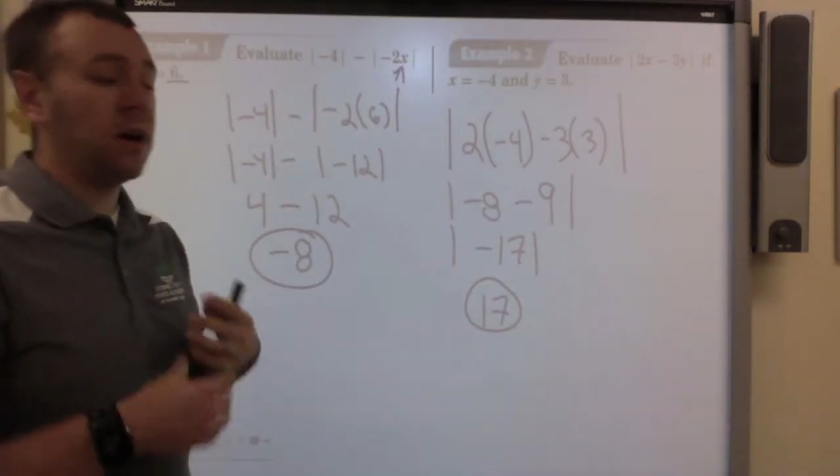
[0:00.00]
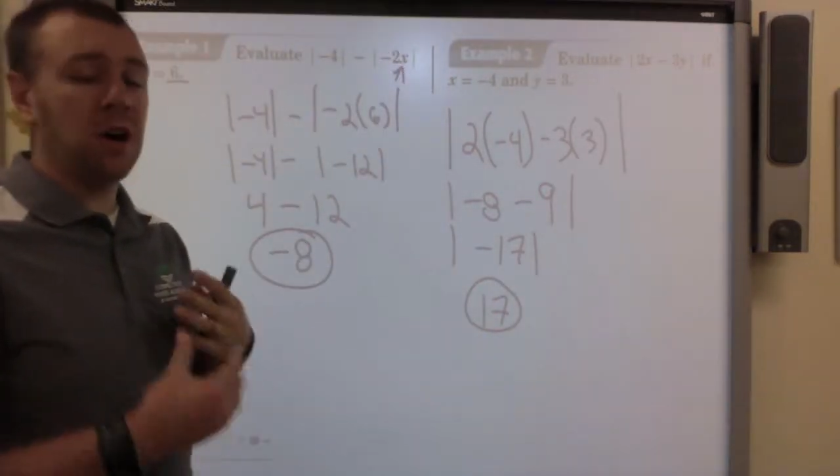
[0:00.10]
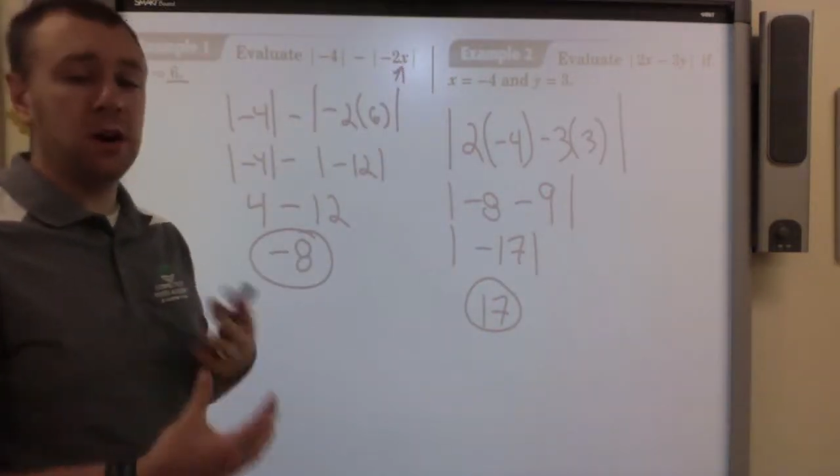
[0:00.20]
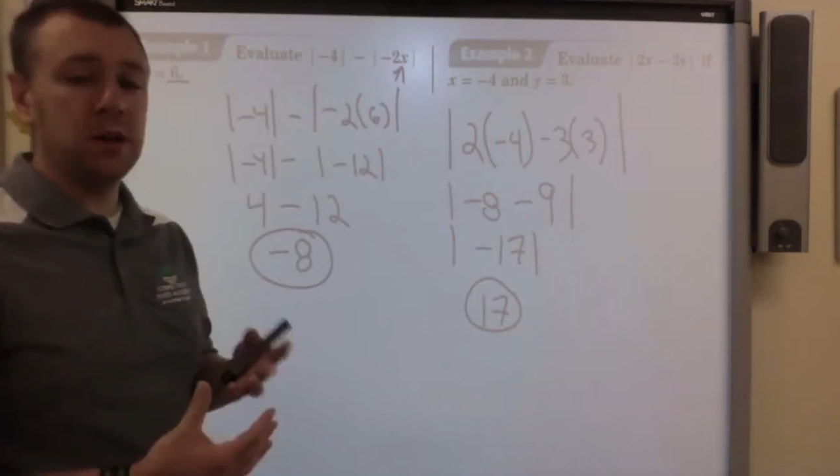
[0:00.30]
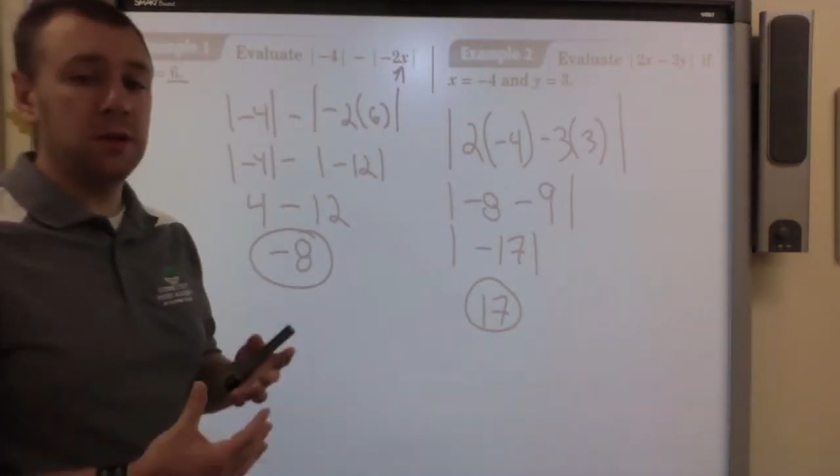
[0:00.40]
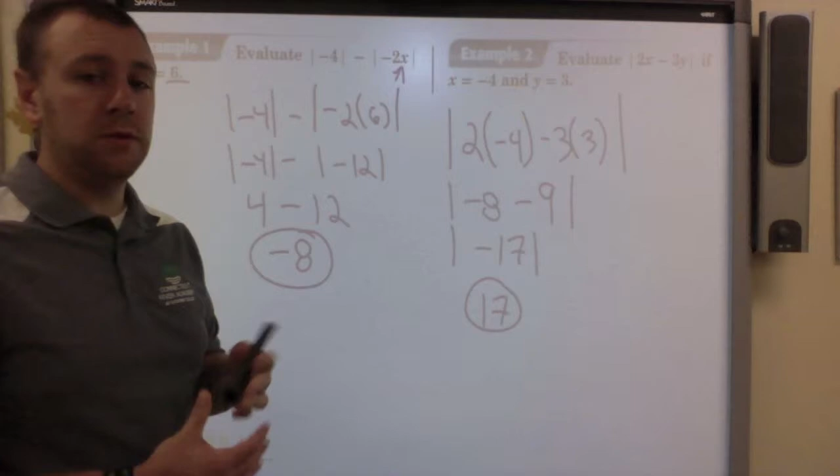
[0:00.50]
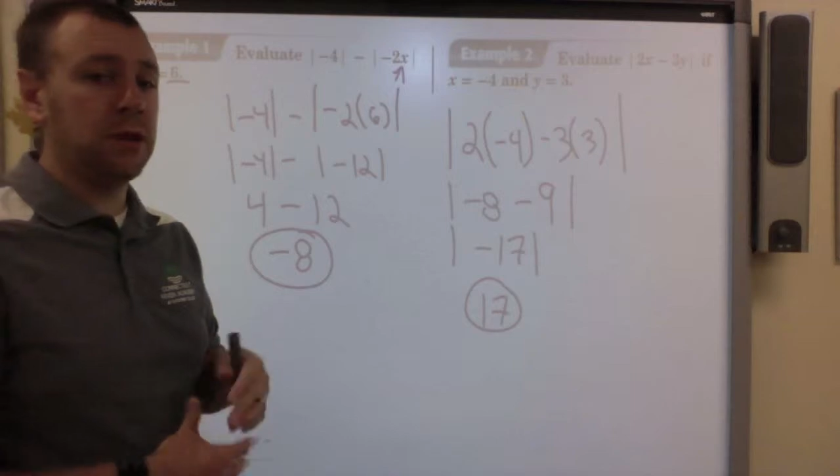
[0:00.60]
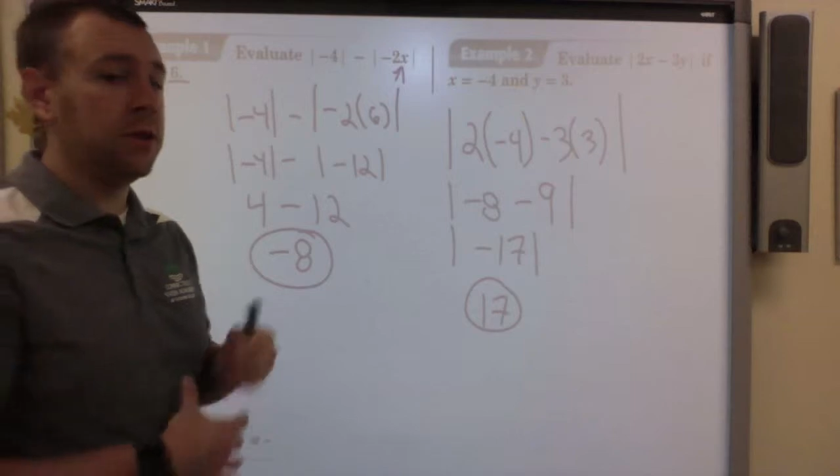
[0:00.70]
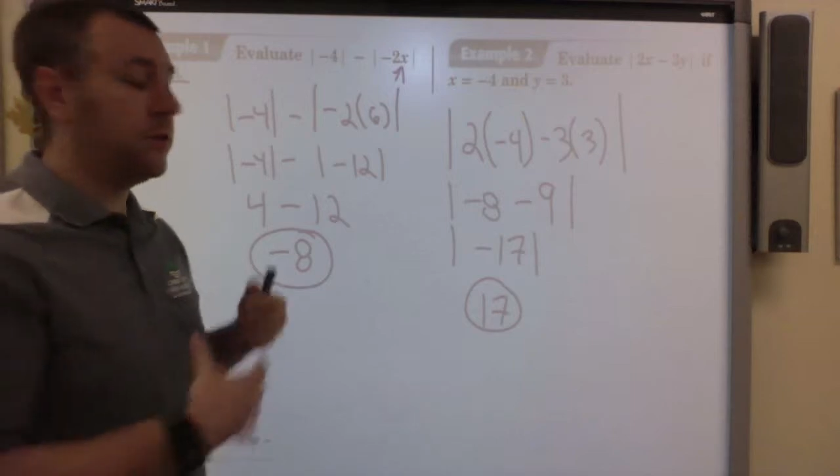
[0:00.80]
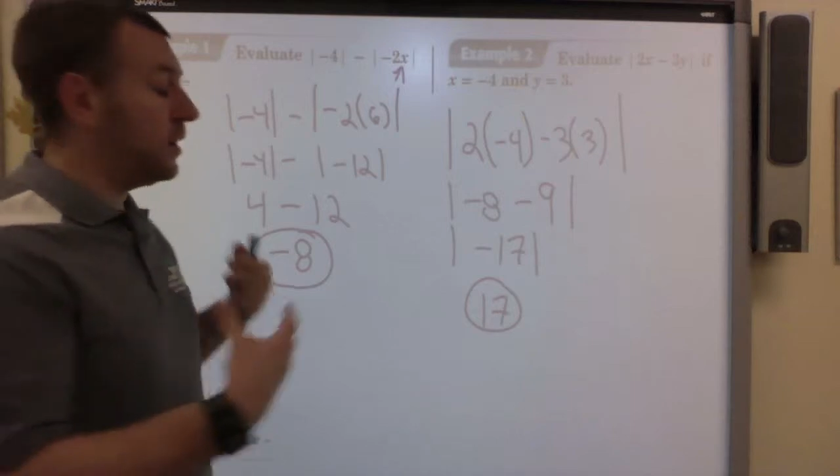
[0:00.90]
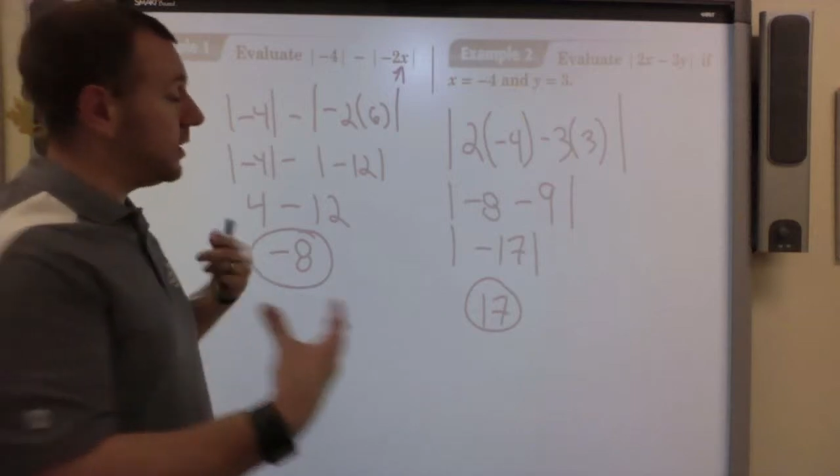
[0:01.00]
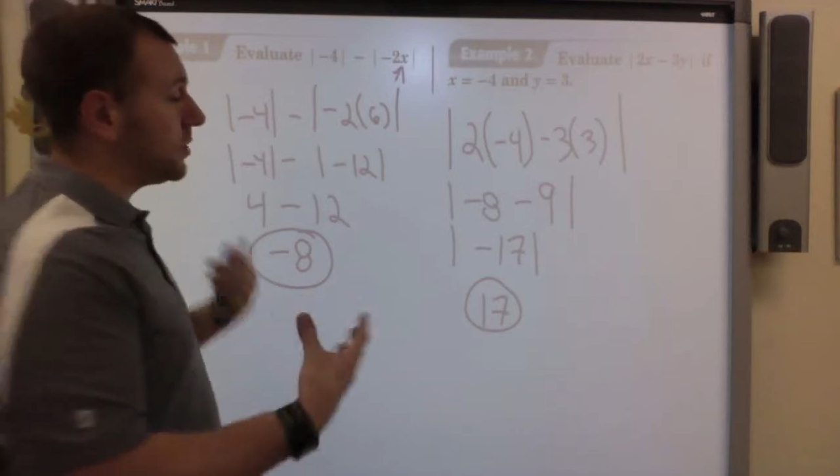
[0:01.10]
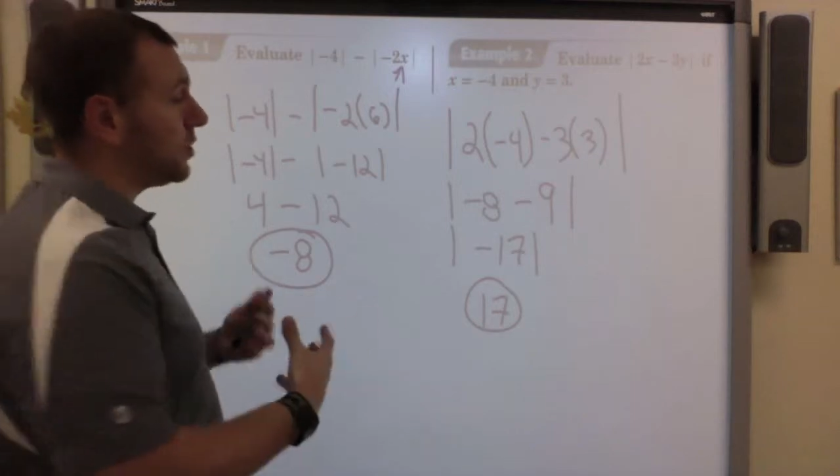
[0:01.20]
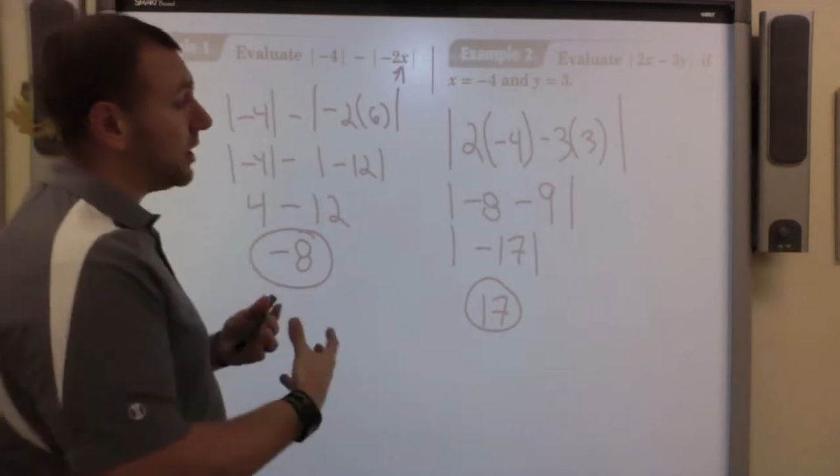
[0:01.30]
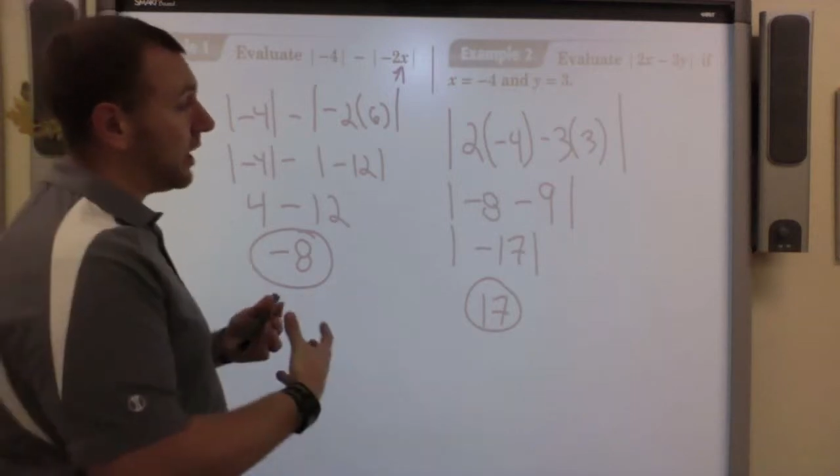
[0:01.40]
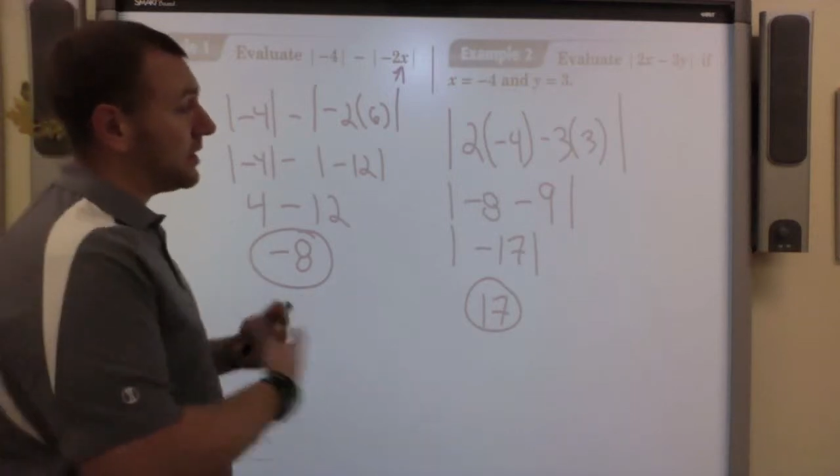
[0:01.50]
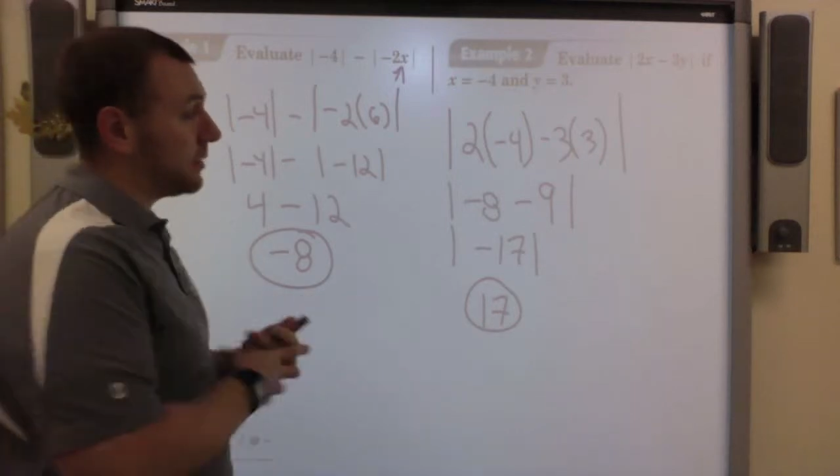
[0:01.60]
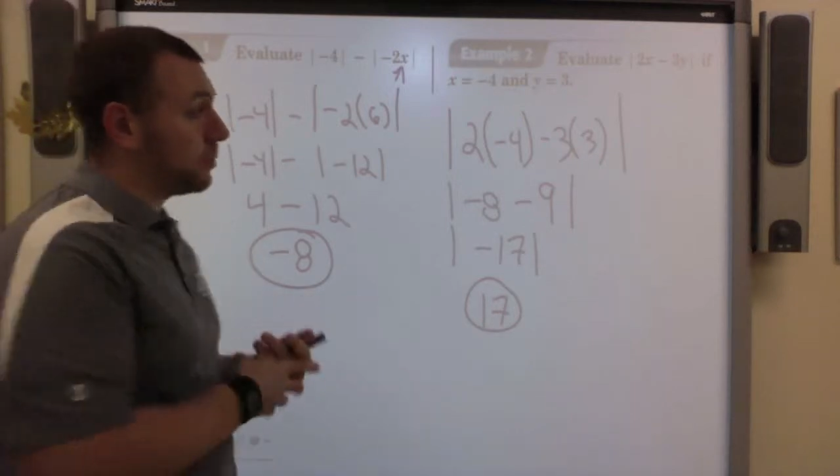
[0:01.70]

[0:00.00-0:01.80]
all you do is treat it as a